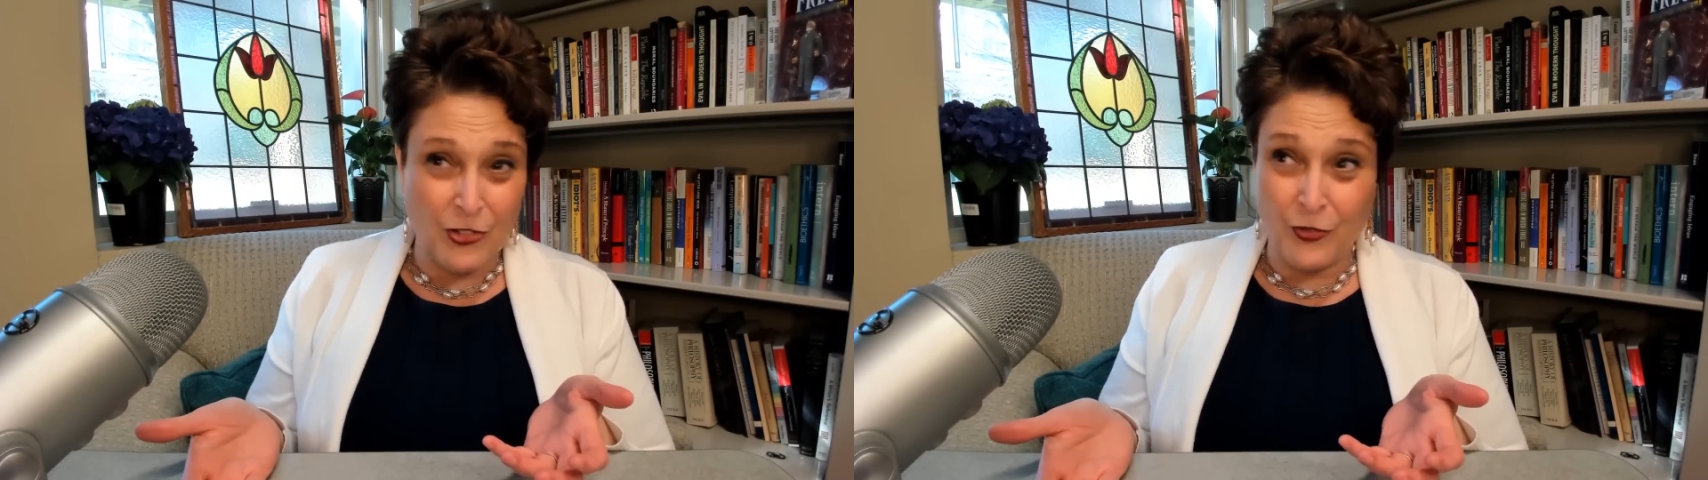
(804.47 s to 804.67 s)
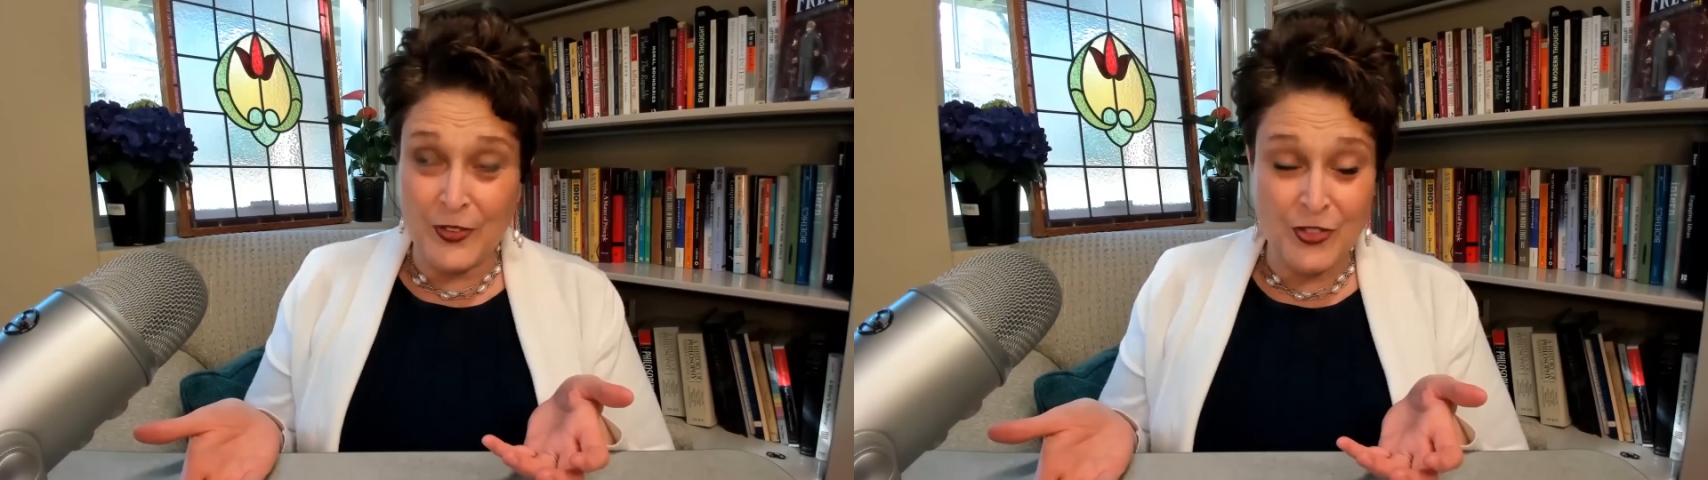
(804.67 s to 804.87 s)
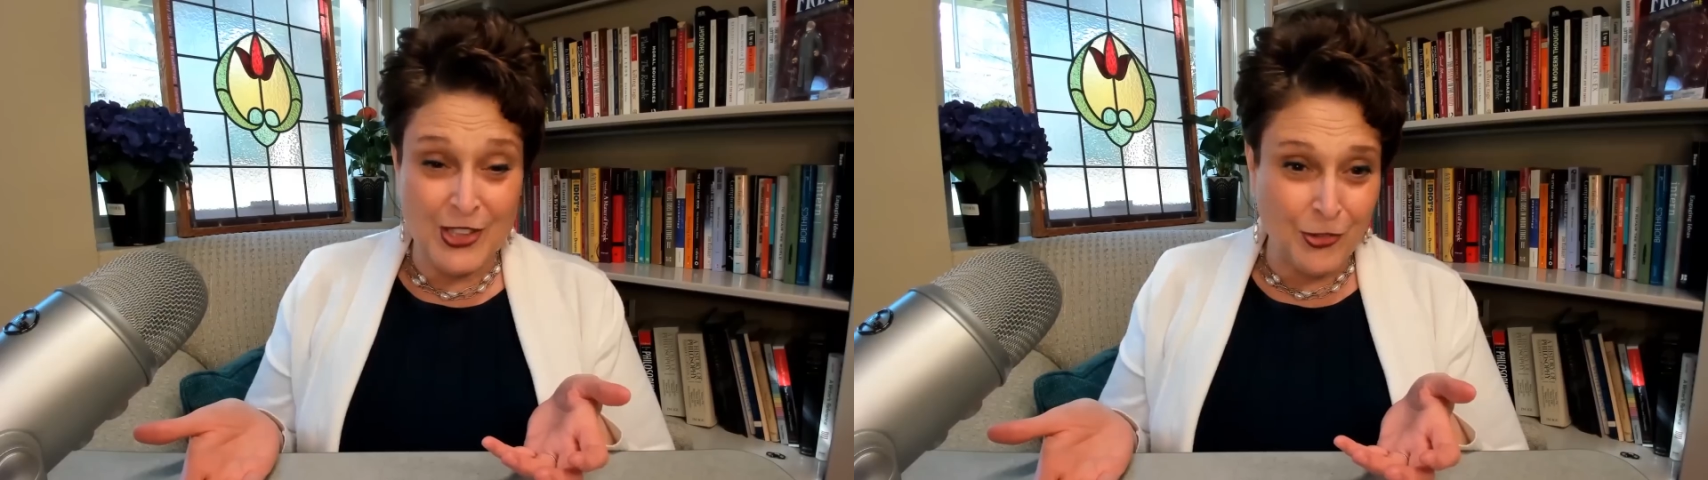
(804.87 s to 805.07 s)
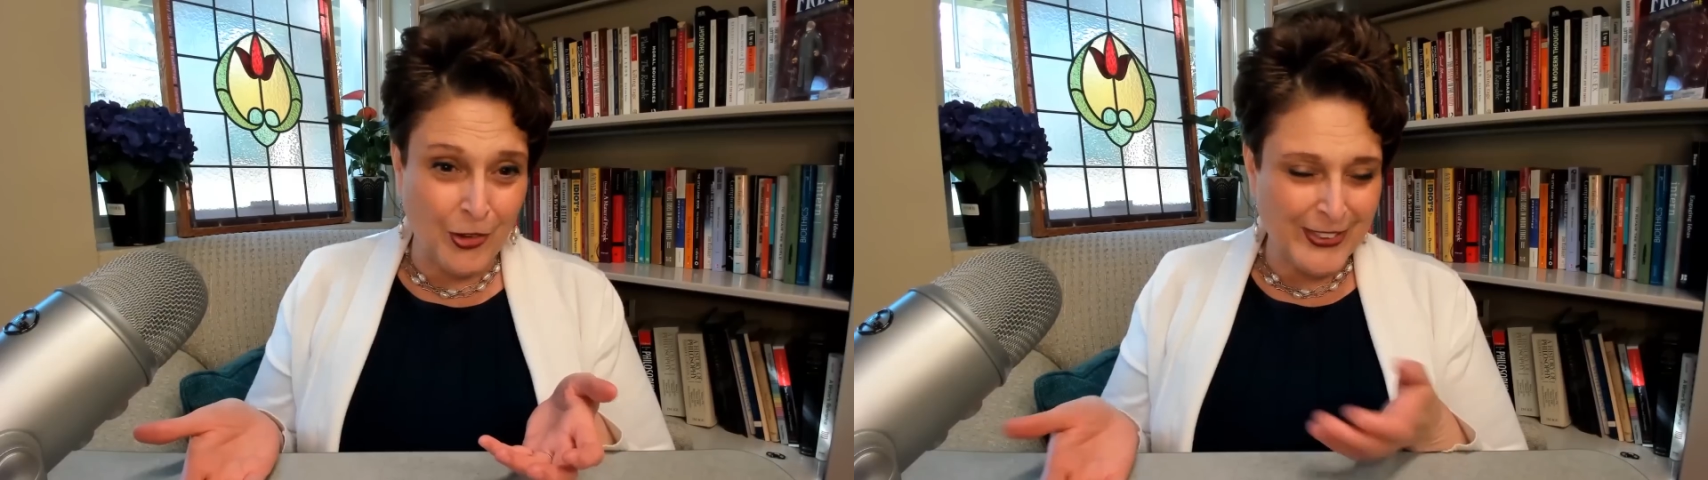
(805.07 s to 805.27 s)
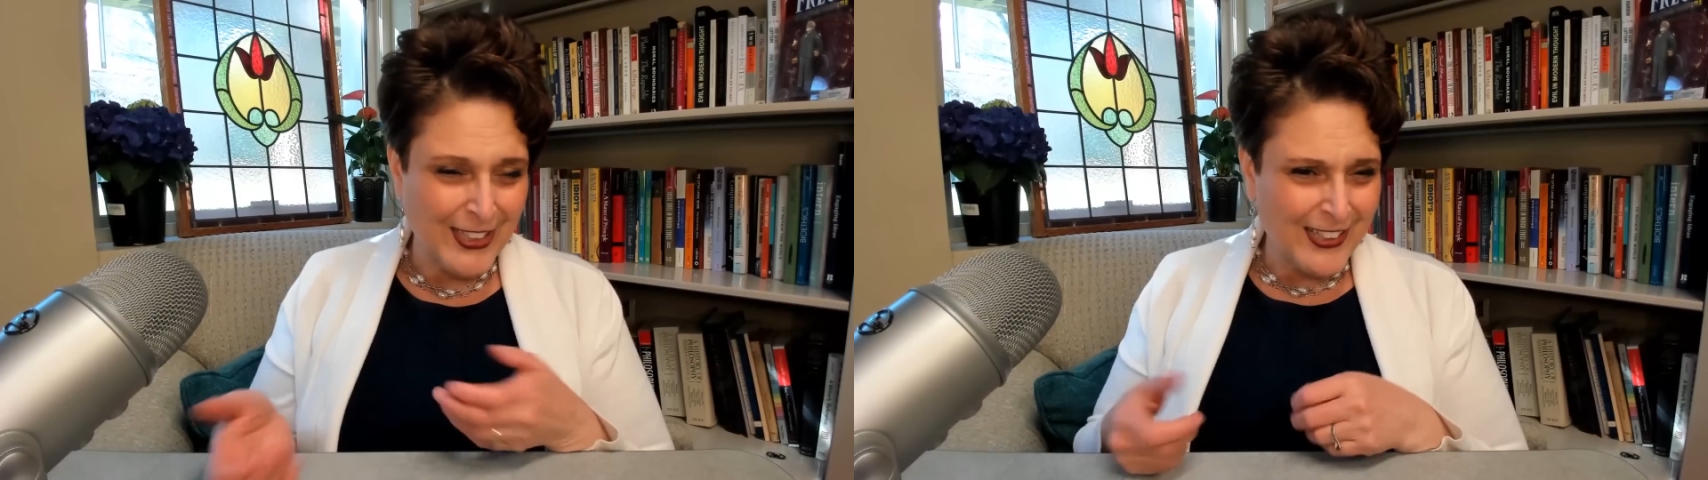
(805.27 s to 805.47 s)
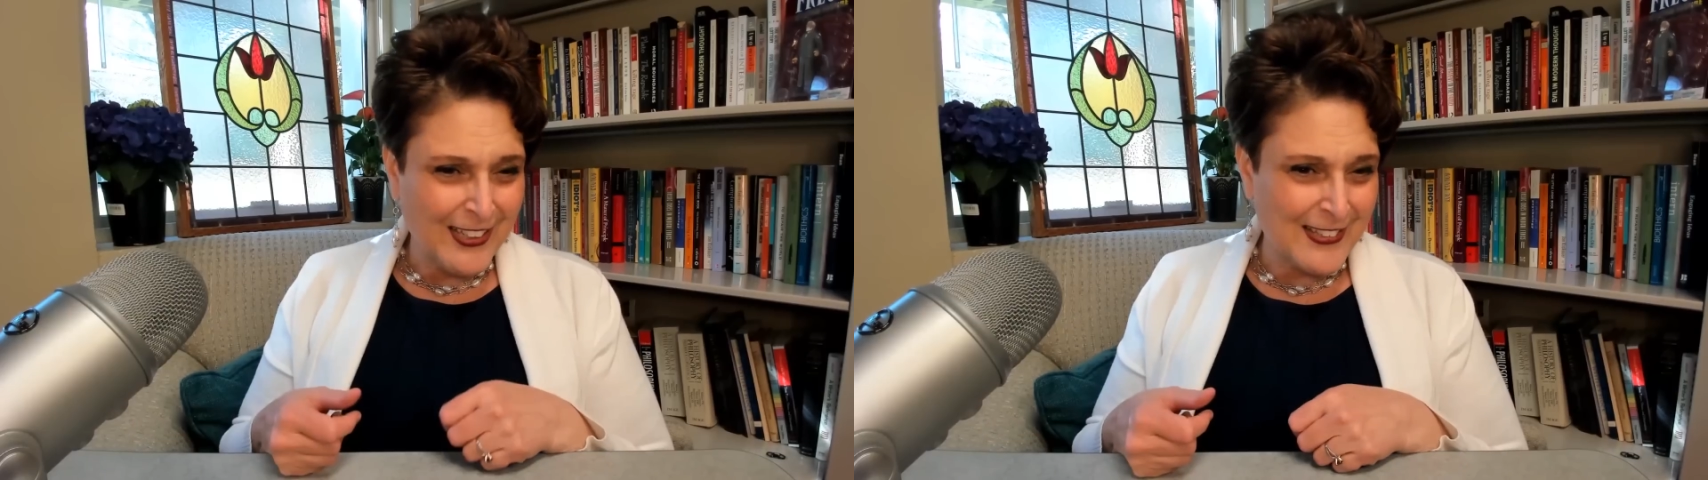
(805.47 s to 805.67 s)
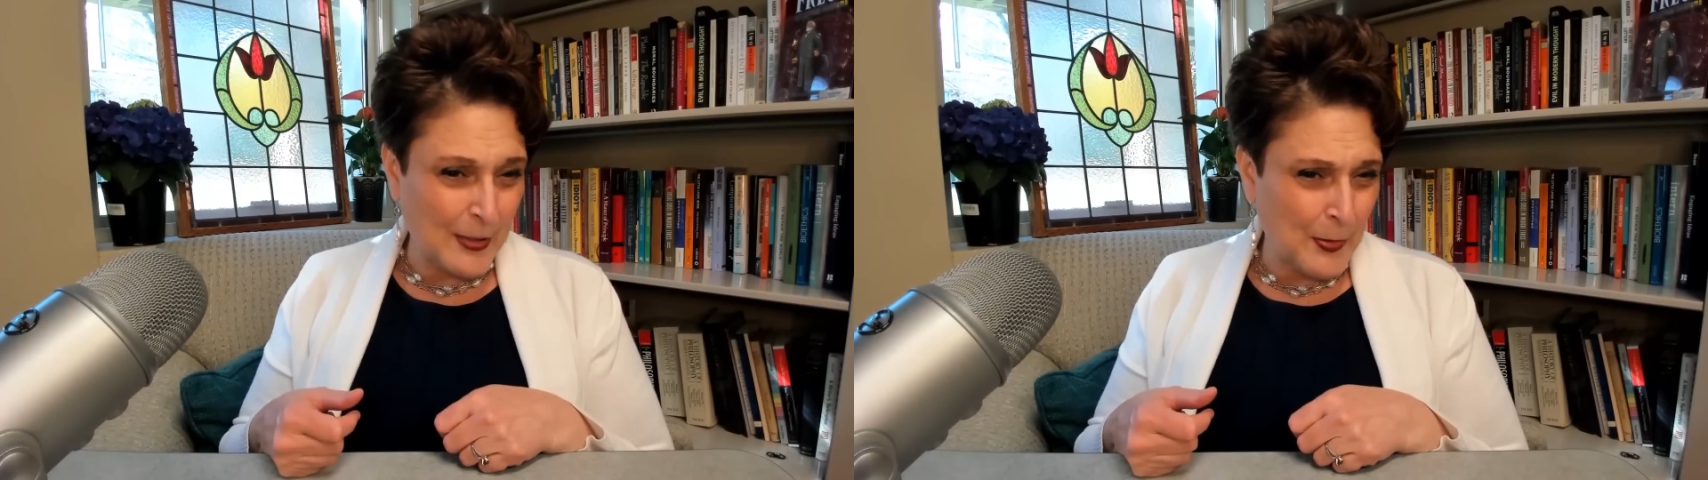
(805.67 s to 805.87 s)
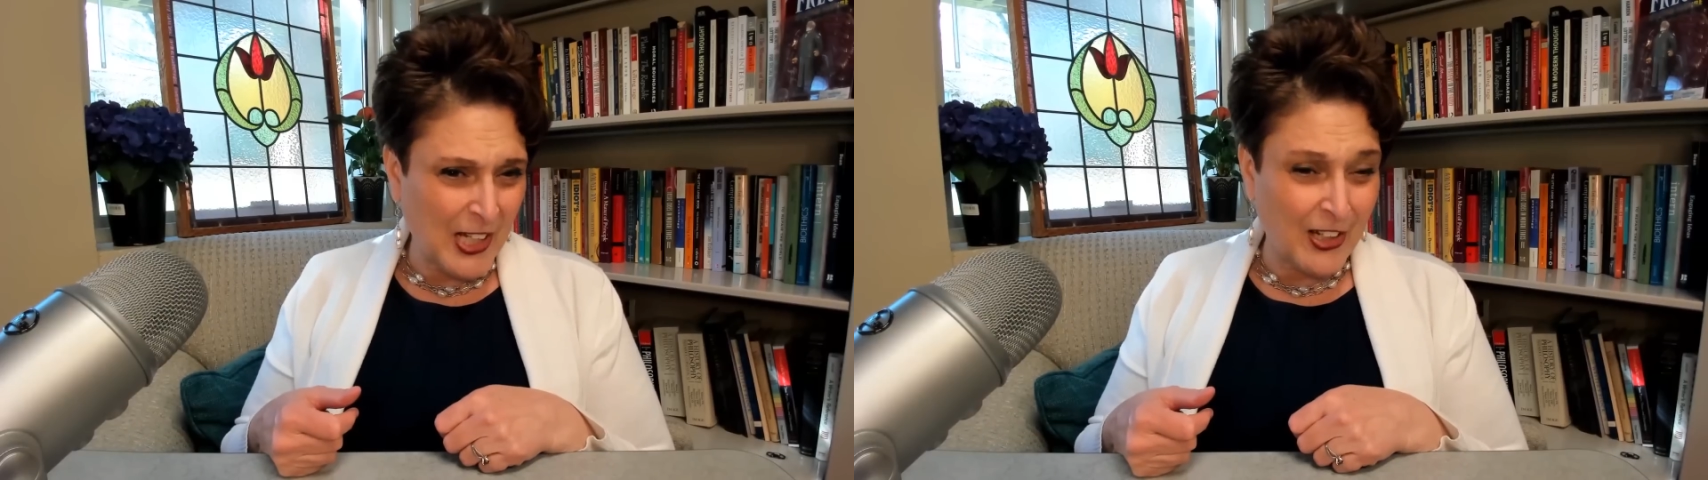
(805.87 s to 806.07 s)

your 15-year-old sleeping